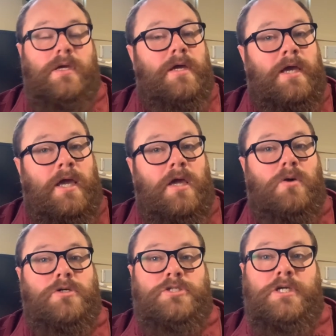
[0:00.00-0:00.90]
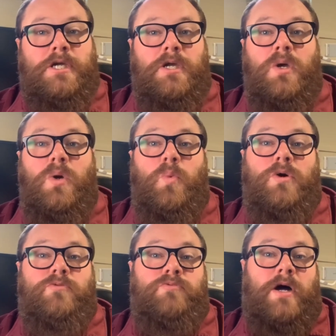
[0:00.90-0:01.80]
He or she
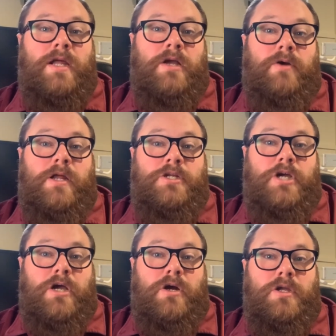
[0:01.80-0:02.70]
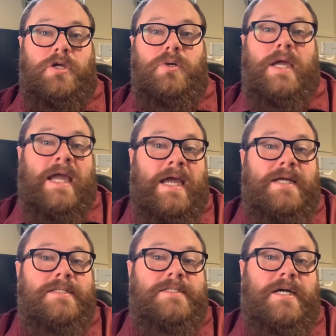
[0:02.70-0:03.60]
will run a credit check on you
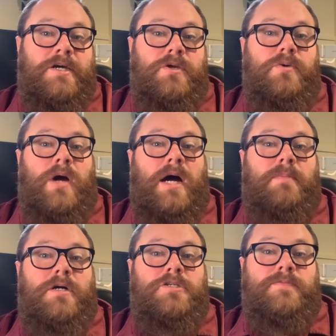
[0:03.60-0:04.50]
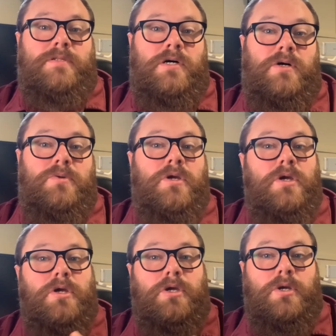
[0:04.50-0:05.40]
and tell you how much of a loan
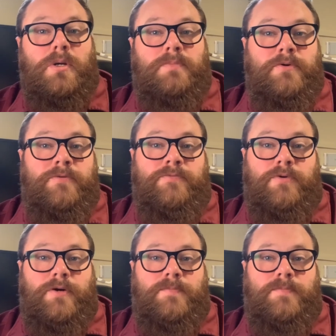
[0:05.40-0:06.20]
you're approved for.